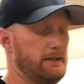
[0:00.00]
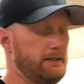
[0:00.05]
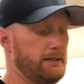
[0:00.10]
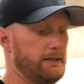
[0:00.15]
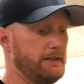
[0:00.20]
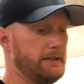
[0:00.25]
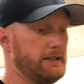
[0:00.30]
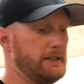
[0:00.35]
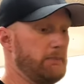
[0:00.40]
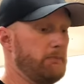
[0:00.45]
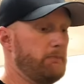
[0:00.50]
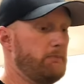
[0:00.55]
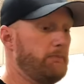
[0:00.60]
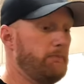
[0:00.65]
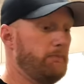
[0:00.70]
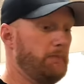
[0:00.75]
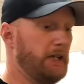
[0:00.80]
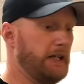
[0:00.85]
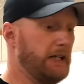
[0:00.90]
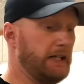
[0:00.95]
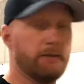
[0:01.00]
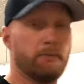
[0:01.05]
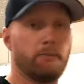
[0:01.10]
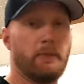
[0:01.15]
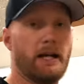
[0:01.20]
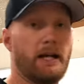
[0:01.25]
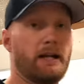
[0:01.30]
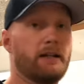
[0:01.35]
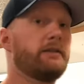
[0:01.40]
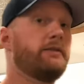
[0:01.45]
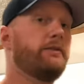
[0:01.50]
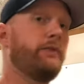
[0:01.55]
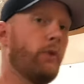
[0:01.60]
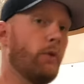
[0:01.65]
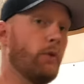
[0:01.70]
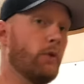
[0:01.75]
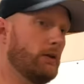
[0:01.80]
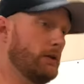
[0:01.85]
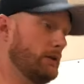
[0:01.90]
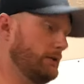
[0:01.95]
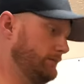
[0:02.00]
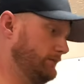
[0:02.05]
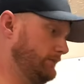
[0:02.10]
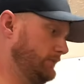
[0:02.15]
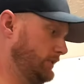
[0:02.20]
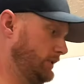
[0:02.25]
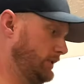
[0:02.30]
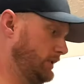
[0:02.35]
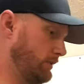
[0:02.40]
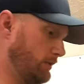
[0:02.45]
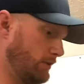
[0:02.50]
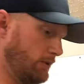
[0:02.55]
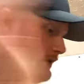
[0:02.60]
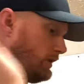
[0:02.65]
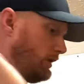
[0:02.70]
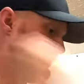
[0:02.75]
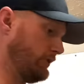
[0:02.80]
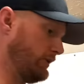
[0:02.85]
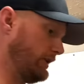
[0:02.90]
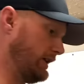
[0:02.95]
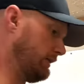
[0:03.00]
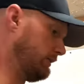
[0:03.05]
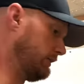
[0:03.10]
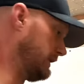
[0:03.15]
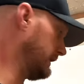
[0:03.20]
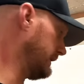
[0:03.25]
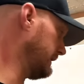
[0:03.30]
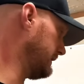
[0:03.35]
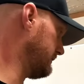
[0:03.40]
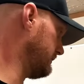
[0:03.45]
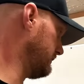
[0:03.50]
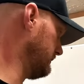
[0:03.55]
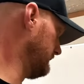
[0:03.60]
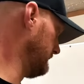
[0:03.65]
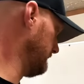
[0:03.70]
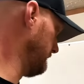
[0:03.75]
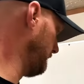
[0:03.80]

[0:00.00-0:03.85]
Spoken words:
the medium packs for. We'll go through that when I get to them.